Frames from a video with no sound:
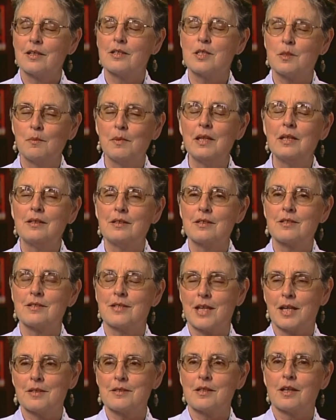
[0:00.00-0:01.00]
to me, this
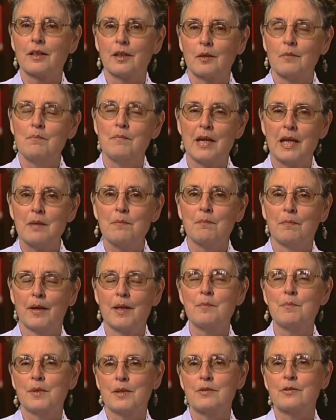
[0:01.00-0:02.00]
sounds like it
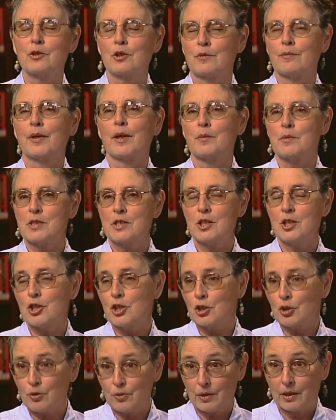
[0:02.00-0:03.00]
might be easier if I was
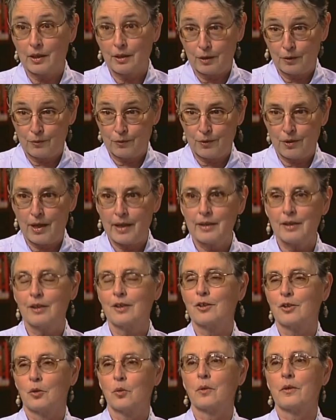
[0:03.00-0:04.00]
teaching creative
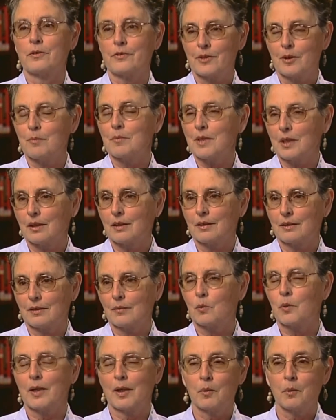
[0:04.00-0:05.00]
writing or something
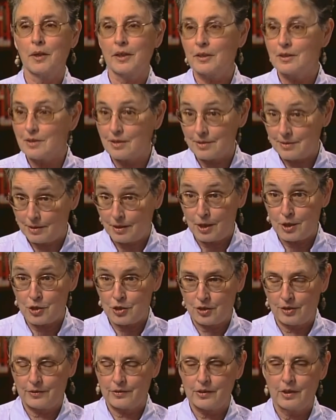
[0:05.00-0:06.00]
where I wanted
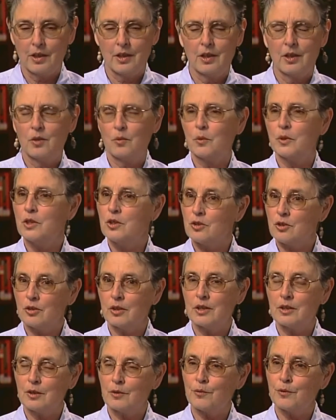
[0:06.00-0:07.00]
discussions. When you're
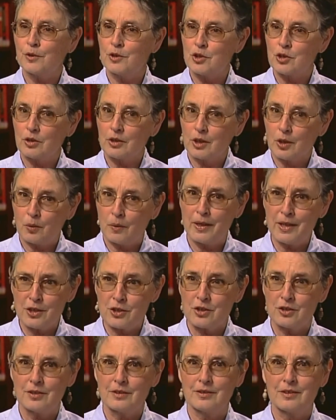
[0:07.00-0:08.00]
doing differential
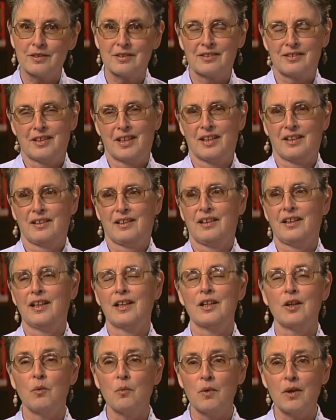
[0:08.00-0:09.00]
equations, it's like,
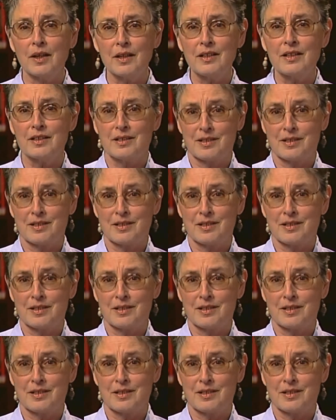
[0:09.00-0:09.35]
I don't want a